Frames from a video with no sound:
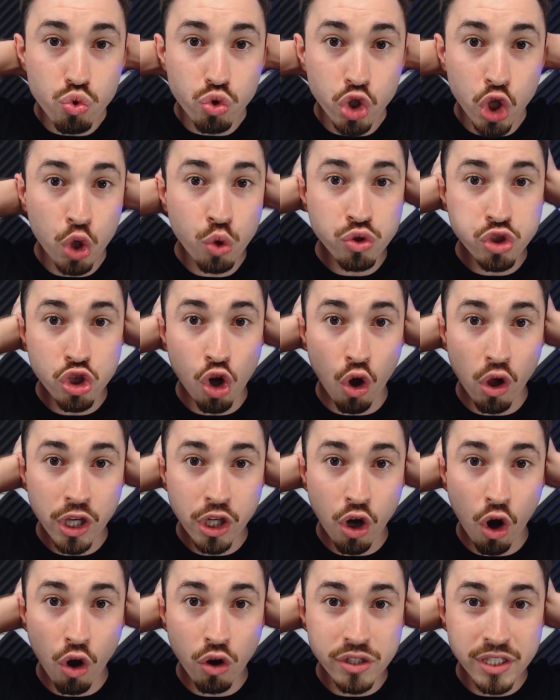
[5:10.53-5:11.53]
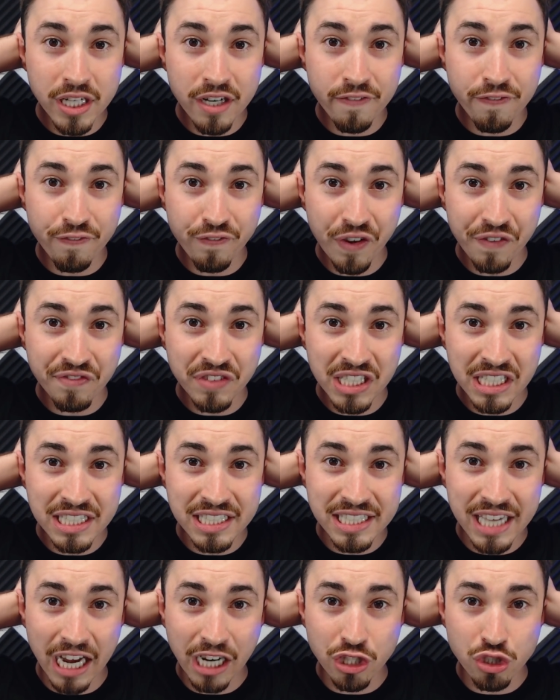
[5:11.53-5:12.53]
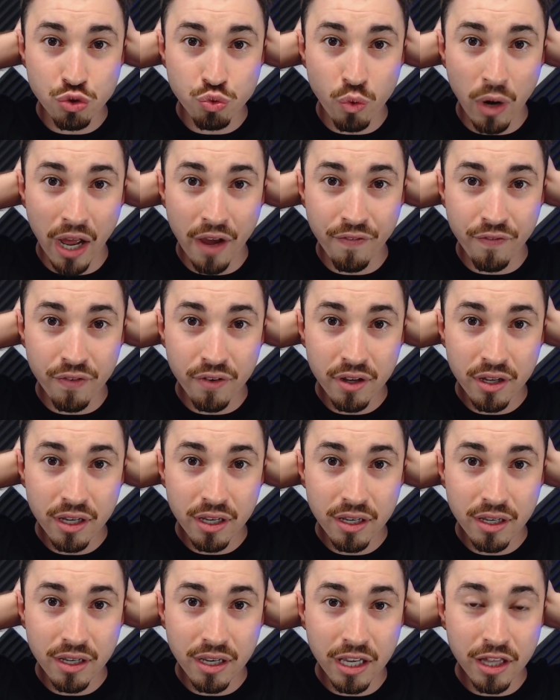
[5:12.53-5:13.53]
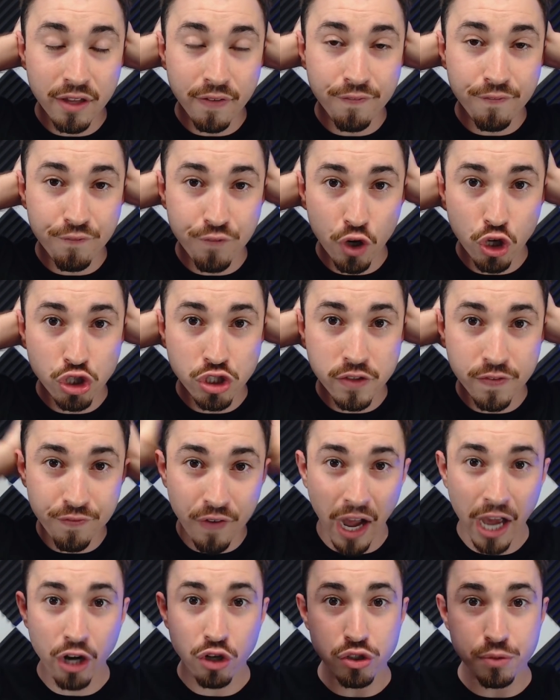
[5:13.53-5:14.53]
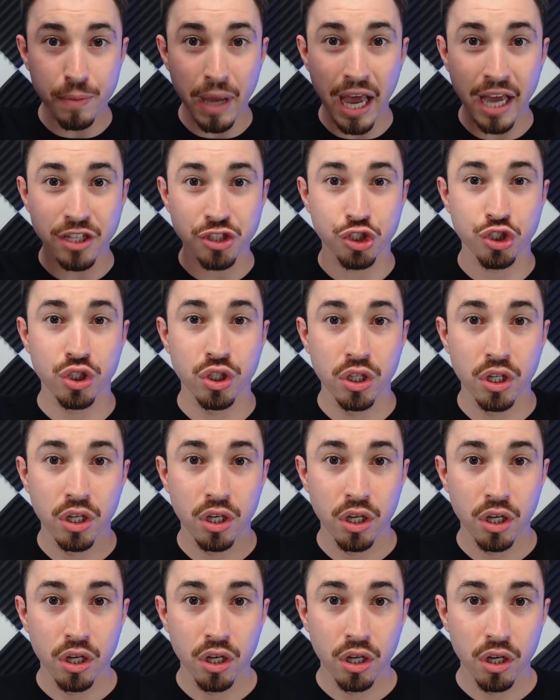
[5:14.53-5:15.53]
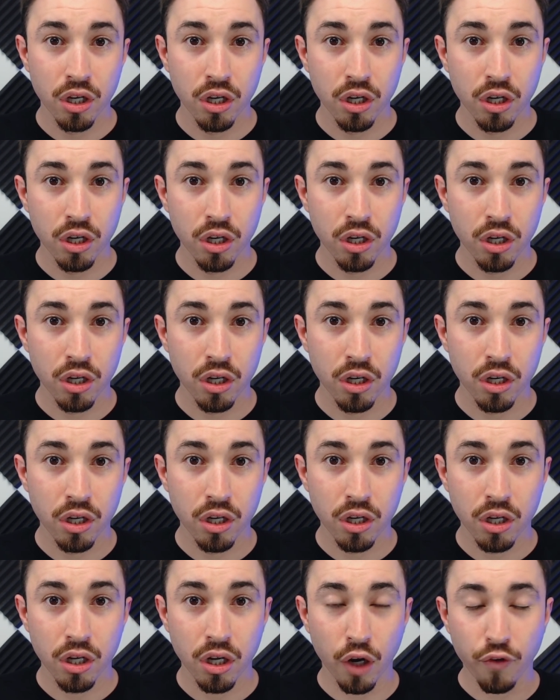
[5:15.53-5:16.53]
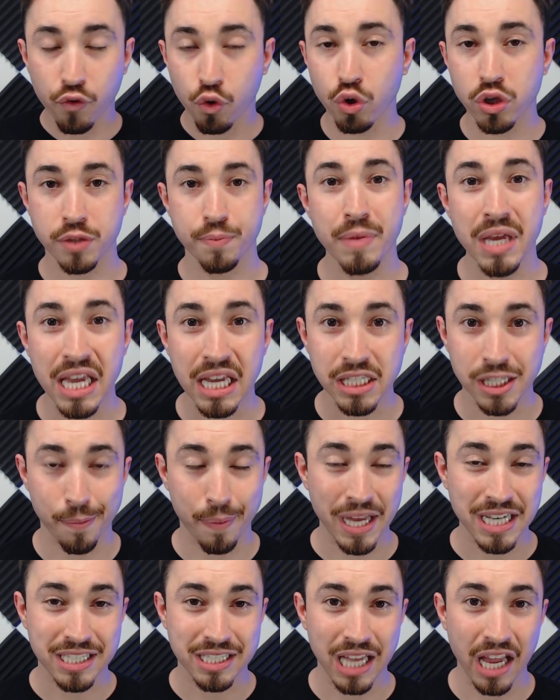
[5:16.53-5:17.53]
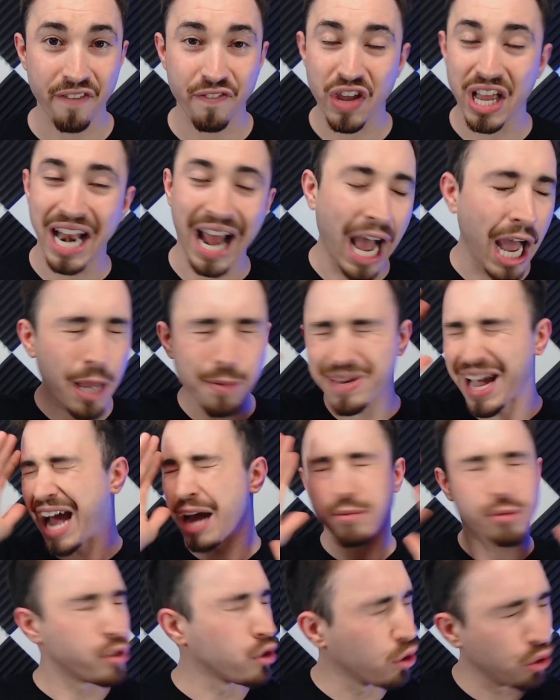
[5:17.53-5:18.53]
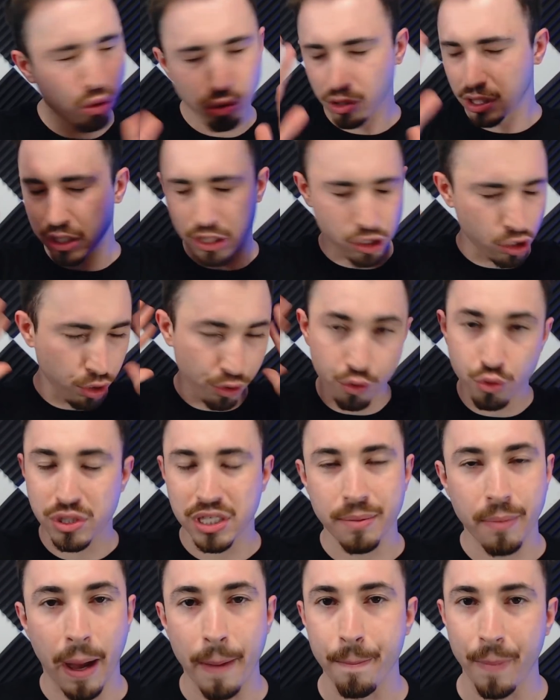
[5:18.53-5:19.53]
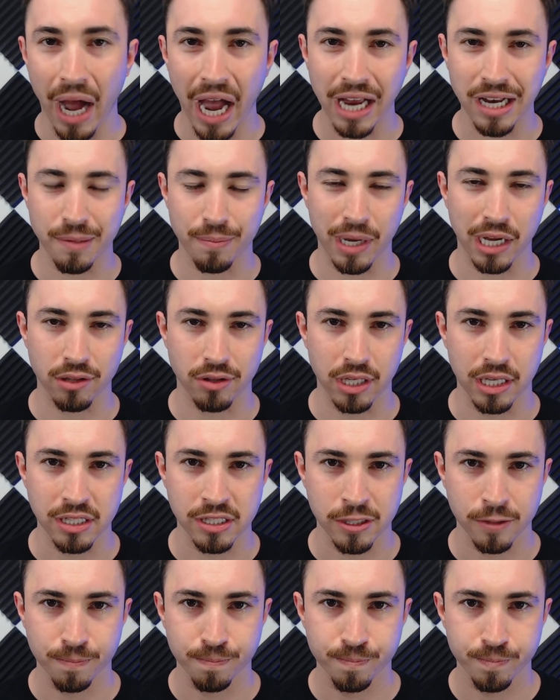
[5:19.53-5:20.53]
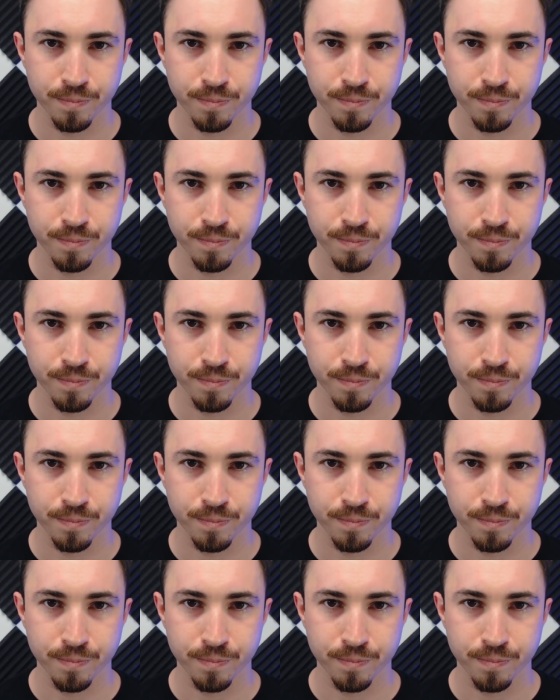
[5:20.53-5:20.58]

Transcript: two stalling calls in 15 seconds, ref, in the first finals match. Of course, me as a Penn State fan, I'm absolutely just losing my mind about this.